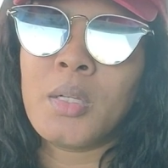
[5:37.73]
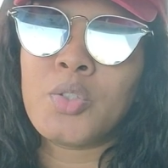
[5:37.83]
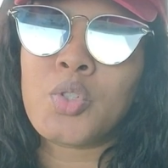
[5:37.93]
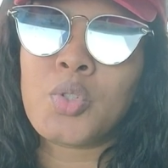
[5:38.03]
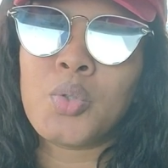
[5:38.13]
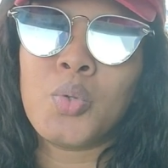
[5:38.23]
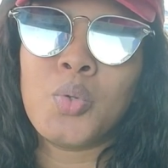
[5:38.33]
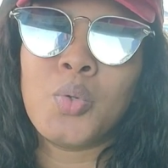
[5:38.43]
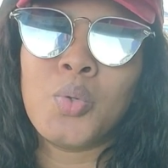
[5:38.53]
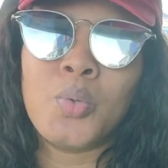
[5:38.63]

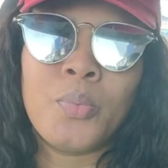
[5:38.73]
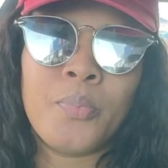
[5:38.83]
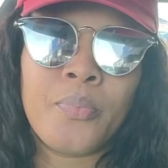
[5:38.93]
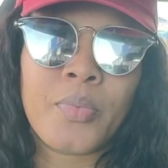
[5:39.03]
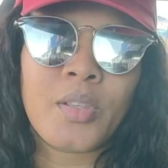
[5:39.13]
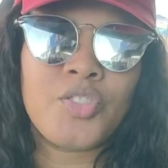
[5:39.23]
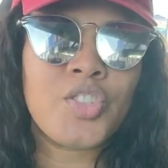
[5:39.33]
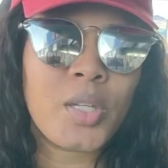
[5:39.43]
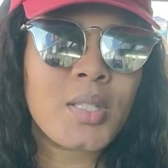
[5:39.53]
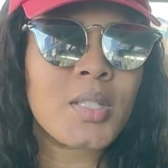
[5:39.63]
to
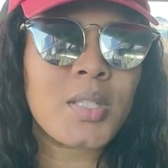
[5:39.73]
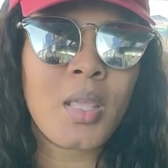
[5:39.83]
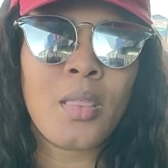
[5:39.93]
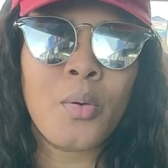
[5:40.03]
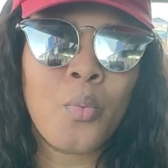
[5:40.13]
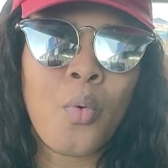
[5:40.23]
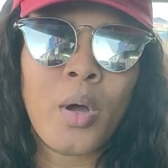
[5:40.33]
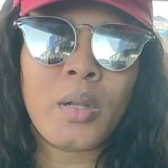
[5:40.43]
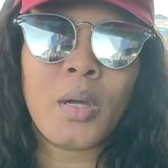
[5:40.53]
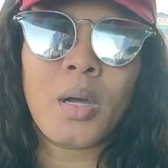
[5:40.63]
just see the
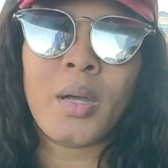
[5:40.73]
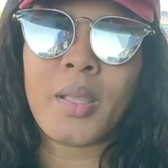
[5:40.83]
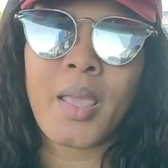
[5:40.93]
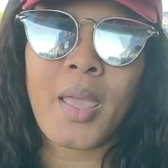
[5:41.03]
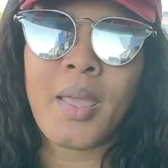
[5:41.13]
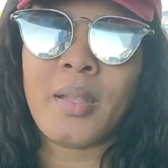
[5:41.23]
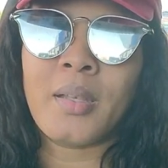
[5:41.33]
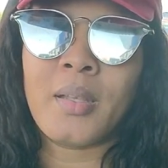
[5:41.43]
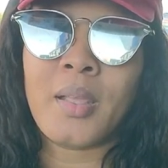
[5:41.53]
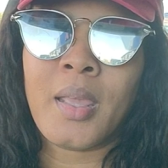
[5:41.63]
water
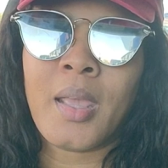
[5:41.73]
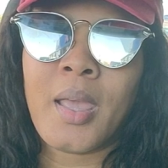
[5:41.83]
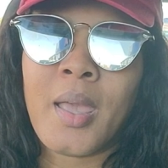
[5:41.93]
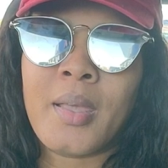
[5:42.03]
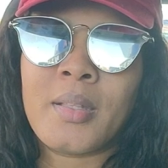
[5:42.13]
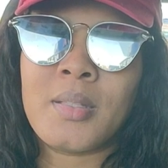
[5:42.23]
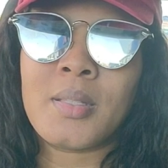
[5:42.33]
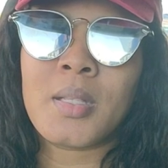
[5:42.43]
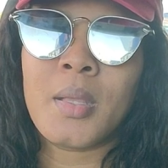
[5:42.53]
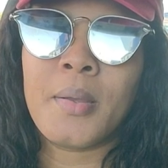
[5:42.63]
again and